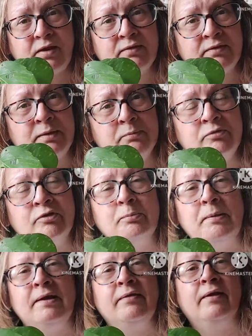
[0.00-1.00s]
seems to
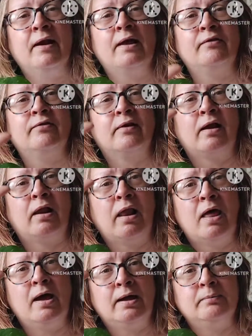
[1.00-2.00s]
be they like to
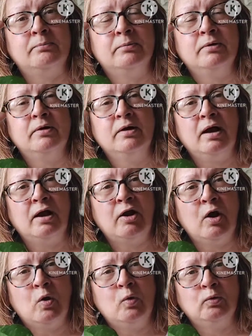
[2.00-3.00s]
climb and
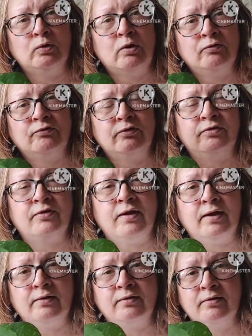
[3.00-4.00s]
hold on to
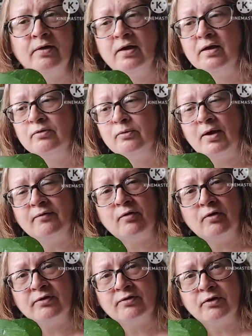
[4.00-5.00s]
things. So I've
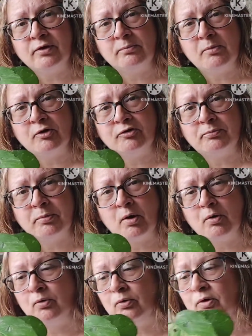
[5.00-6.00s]
got this on a moss
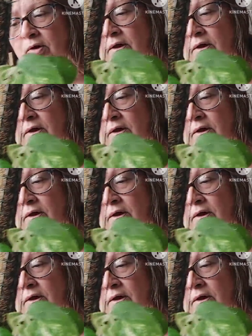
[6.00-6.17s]
pole,